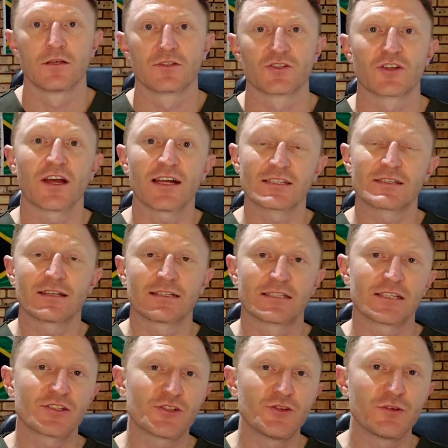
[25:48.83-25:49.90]
So guys,
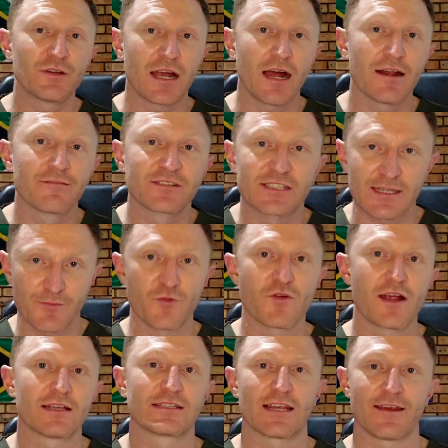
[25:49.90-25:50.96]
just to kind of
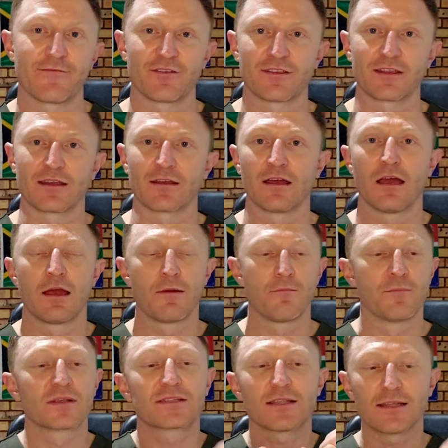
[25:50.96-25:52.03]
summarize everything,
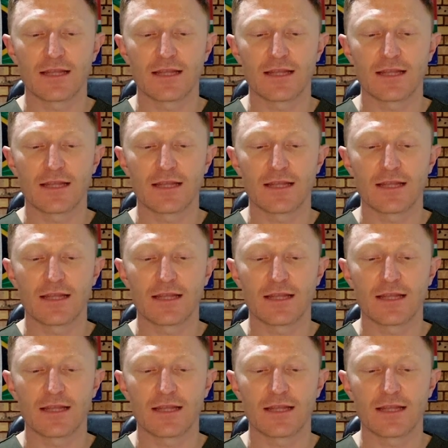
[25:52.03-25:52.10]
Mr.